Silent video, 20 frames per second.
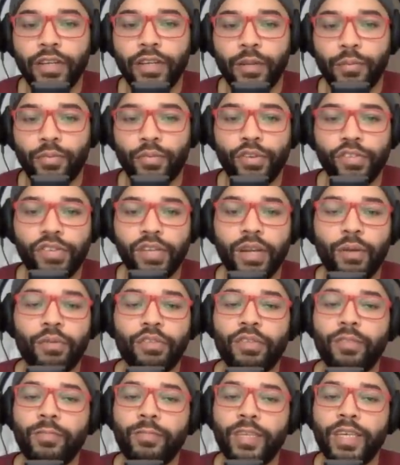in prison. I
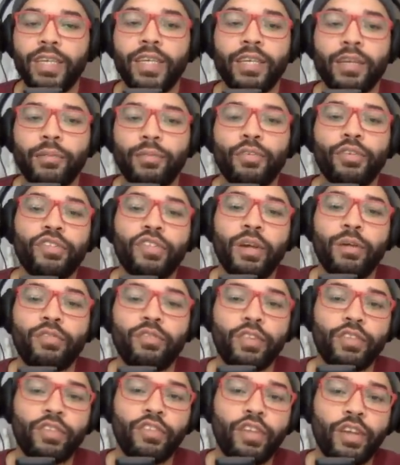wasn't vegan in prison. Yeah. I was
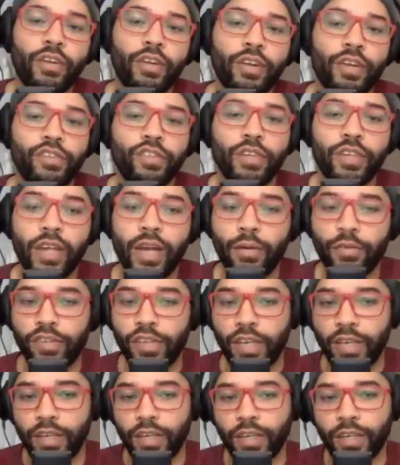vegetarian. So yeah, I was
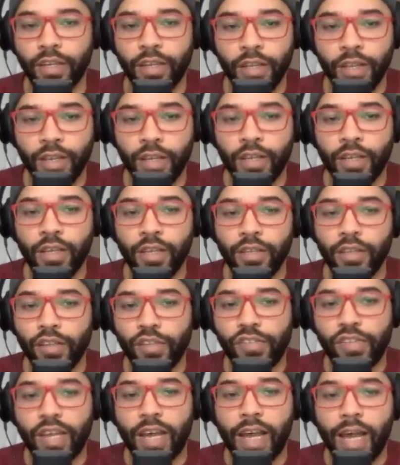eating okay the
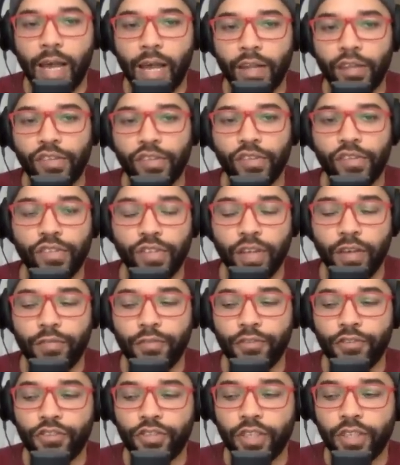sides and stuff
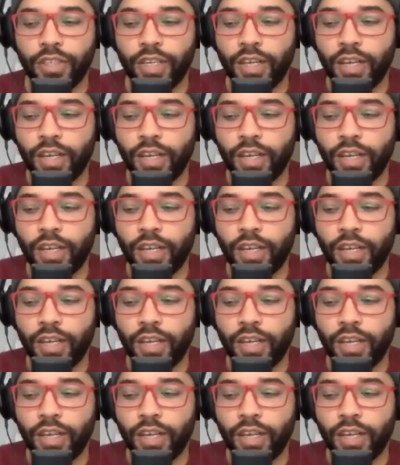and shit that